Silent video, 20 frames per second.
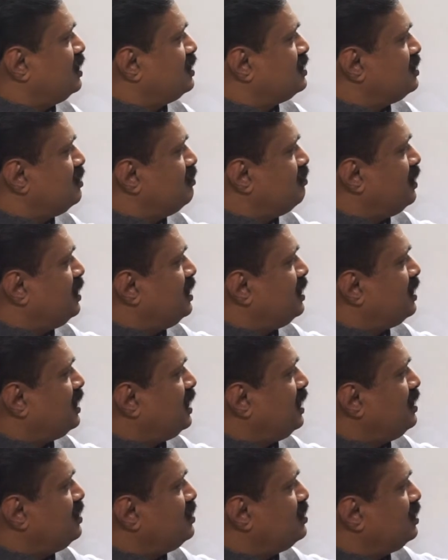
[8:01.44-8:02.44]
simply
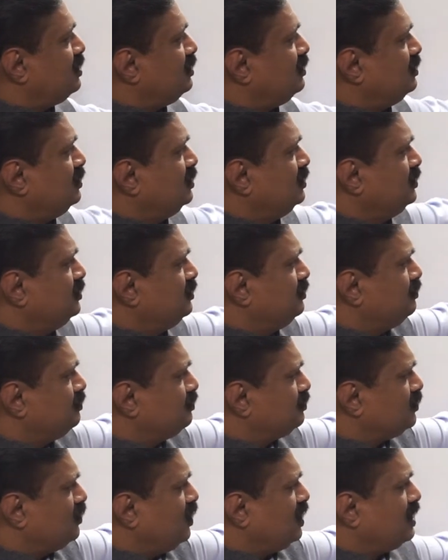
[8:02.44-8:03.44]
write
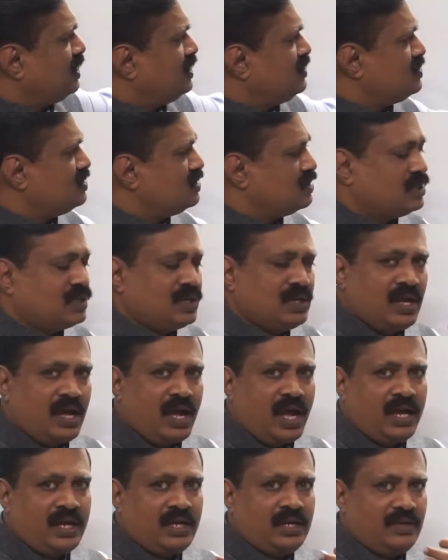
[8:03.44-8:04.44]
what is
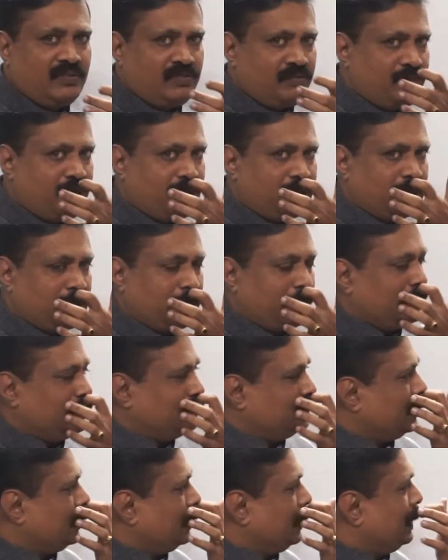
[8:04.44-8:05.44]
angle of banking
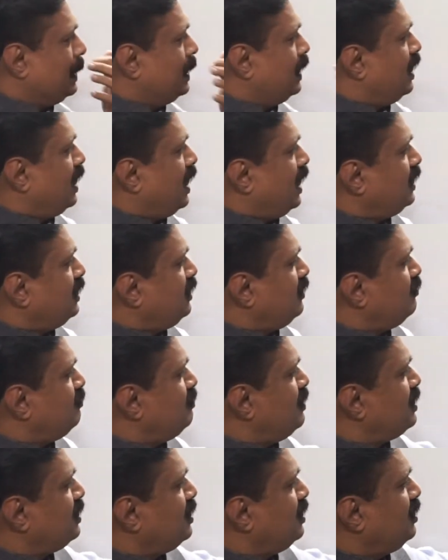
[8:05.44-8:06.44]
also. Angle of
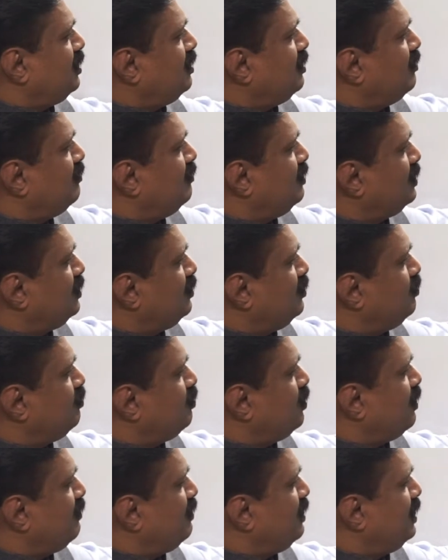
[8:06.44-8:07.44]
banking without
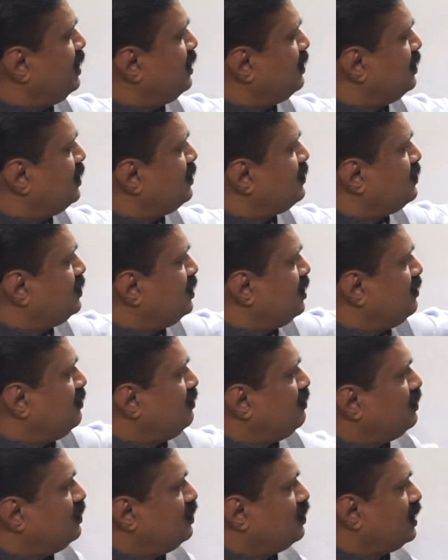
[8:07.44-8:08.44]
providing this F
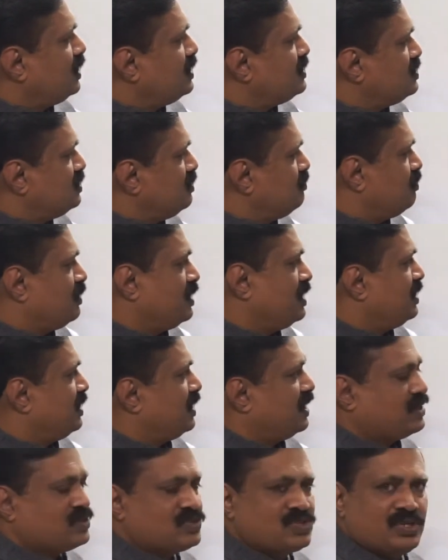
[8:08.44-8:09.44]
you can simply
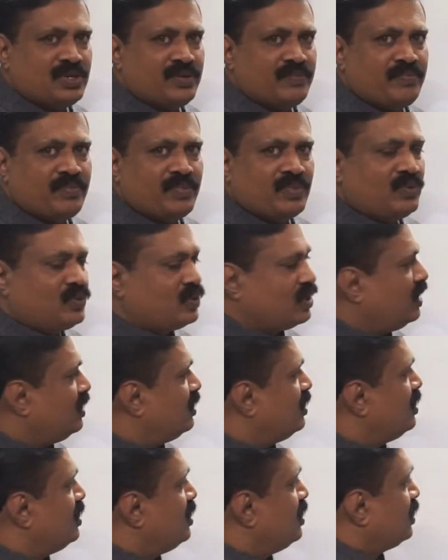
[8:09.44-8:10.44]
write. Okay.
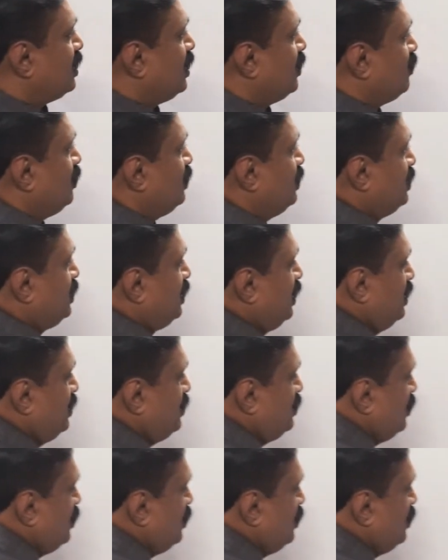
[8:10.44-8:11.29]
How can you write